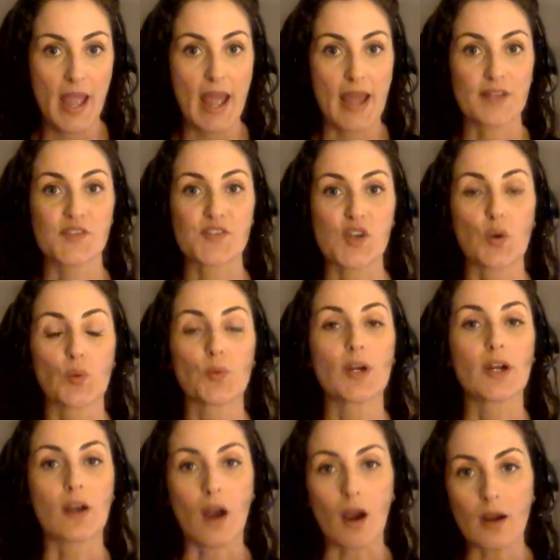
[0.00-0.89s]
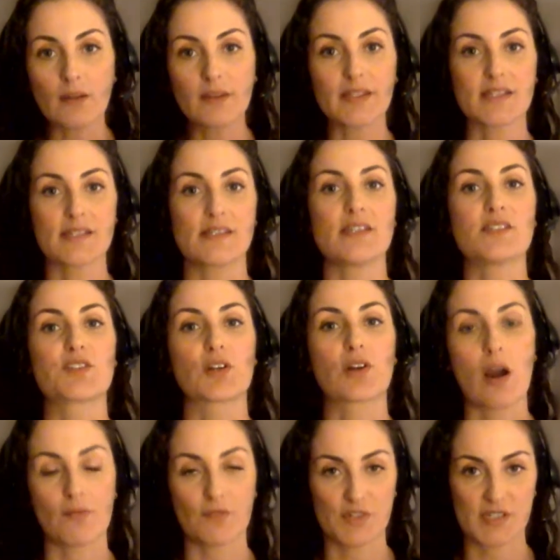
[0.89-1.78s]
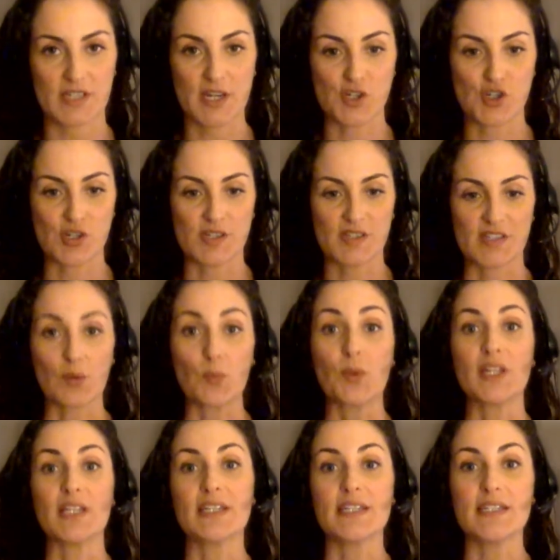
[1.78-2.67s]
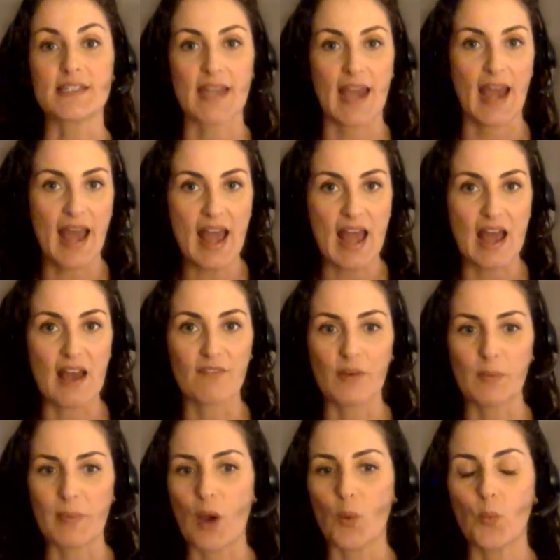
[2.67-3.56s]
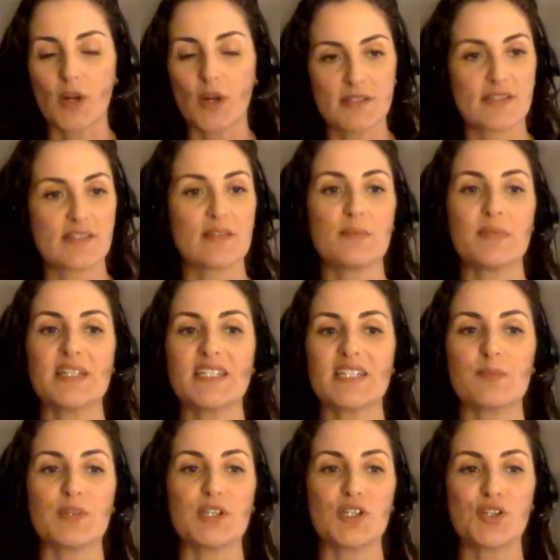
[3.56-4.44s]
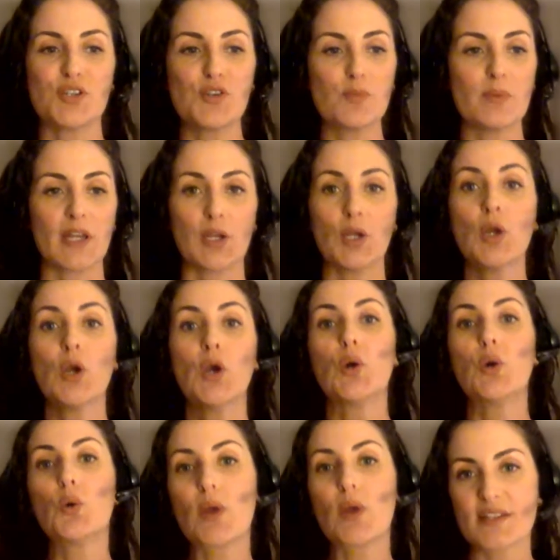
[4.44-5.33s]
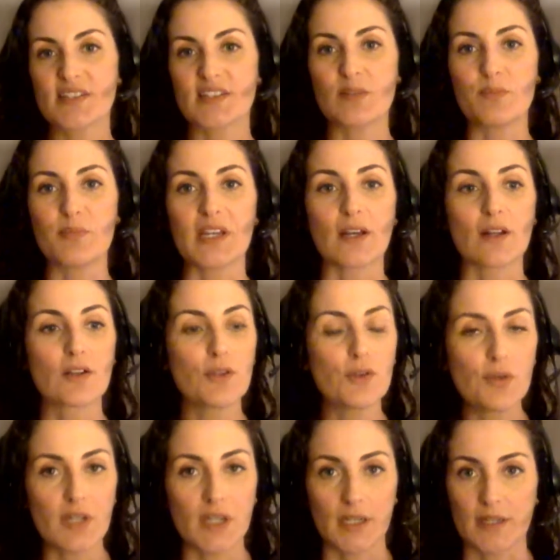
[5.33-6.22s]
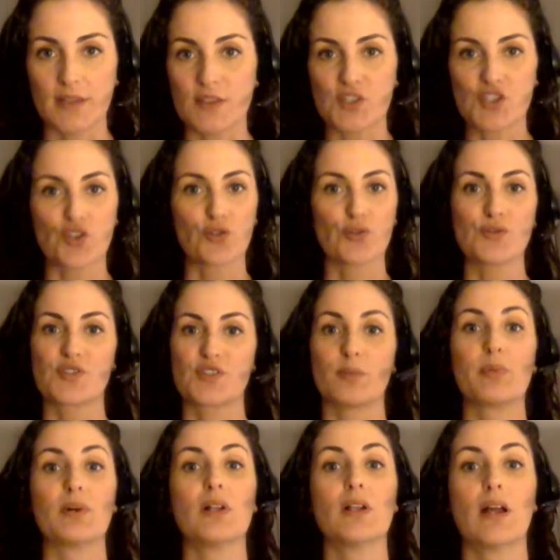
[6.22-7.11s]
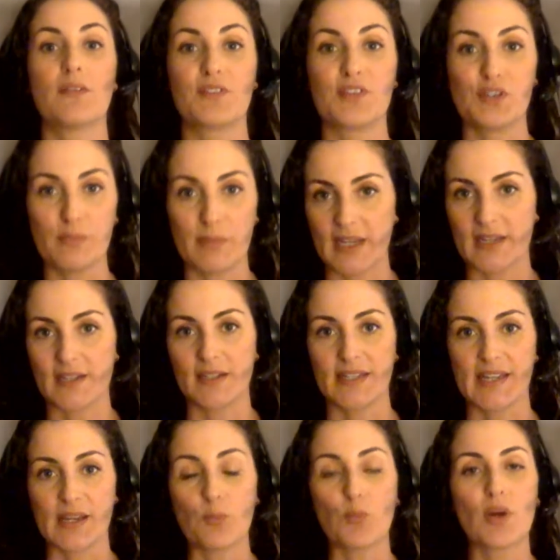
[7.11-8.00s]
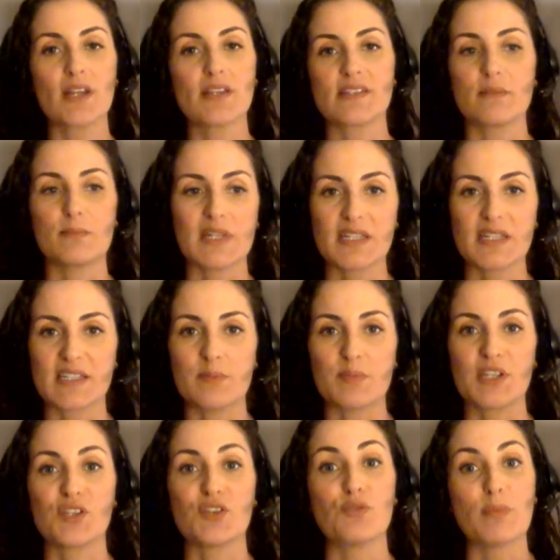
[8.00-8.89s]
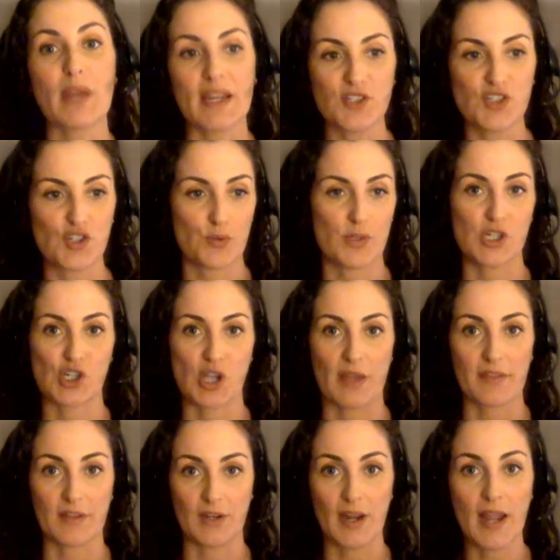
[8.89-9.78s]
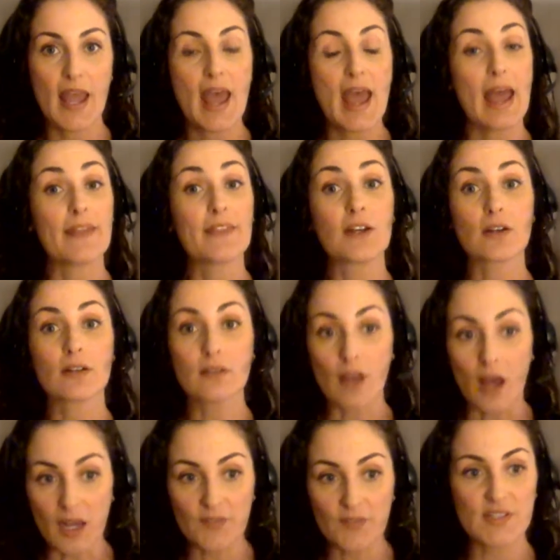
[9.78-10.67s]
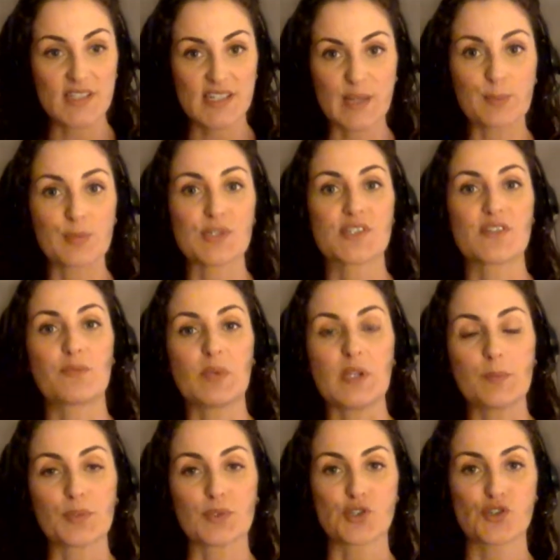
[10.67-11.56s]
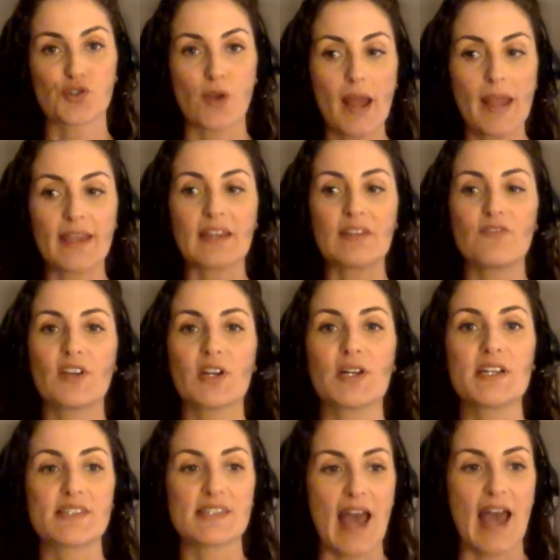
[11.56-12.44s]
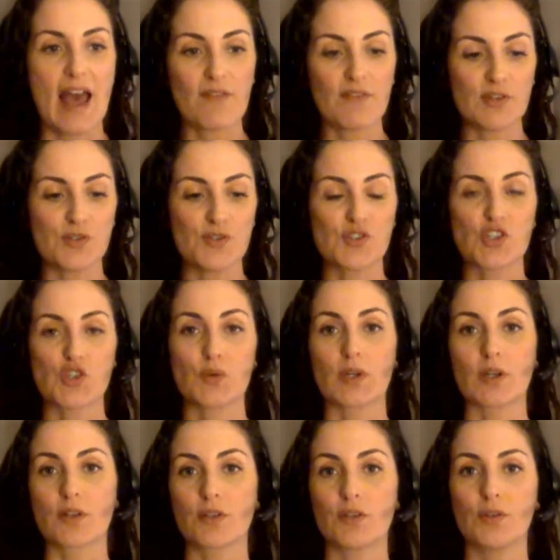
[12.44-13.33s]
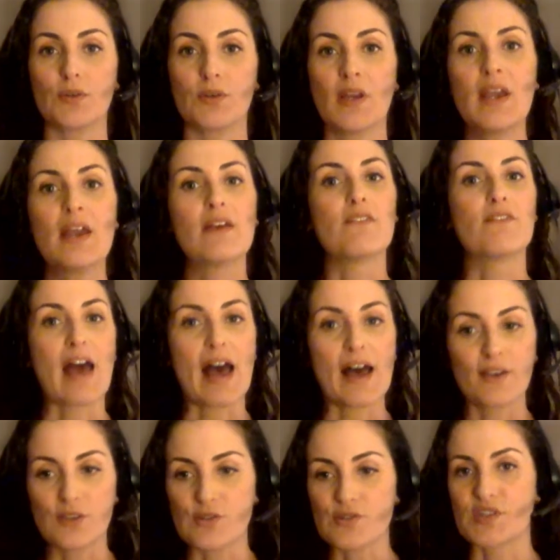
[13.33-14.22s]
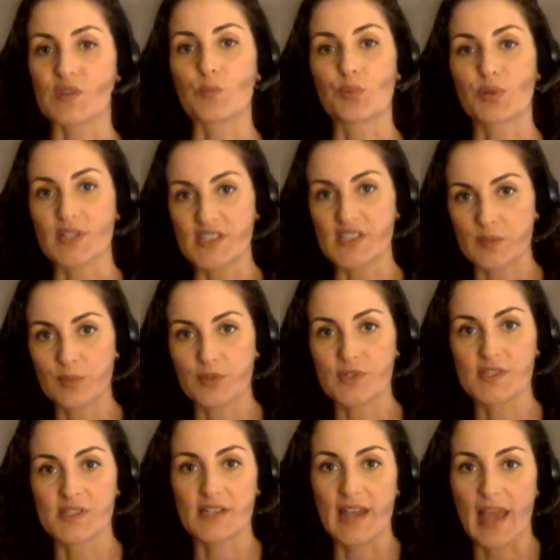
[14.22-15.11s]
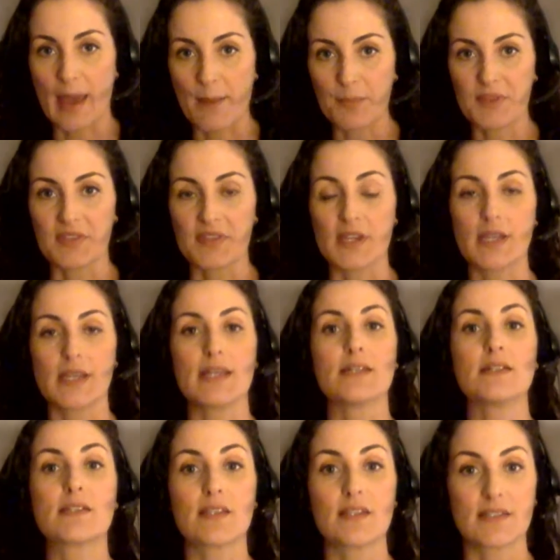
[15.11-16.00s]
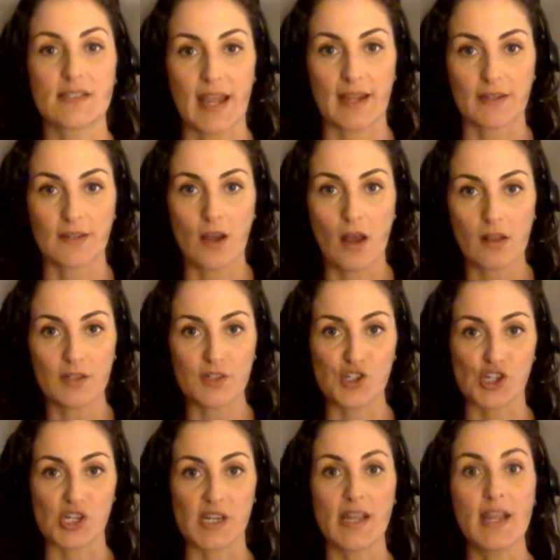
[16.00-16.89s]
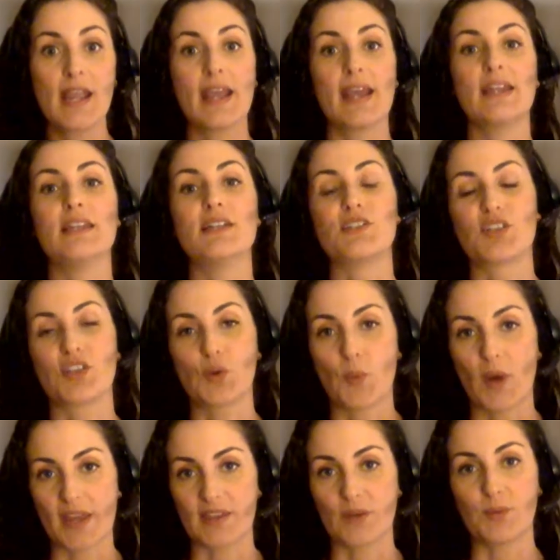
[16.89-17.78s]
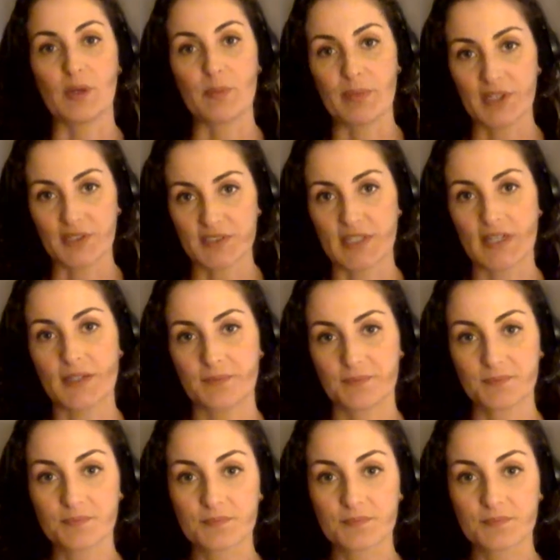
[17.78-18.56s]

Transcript: And so regardless, these are conversations that we need to have about what does it mean to be human, who gets to be included in this crucible of humanity, and what does it mean to be humane to each other. And there are a lot of examples of people trying in various avenues to include values and principles and empathy into the technology and into the way that we build it.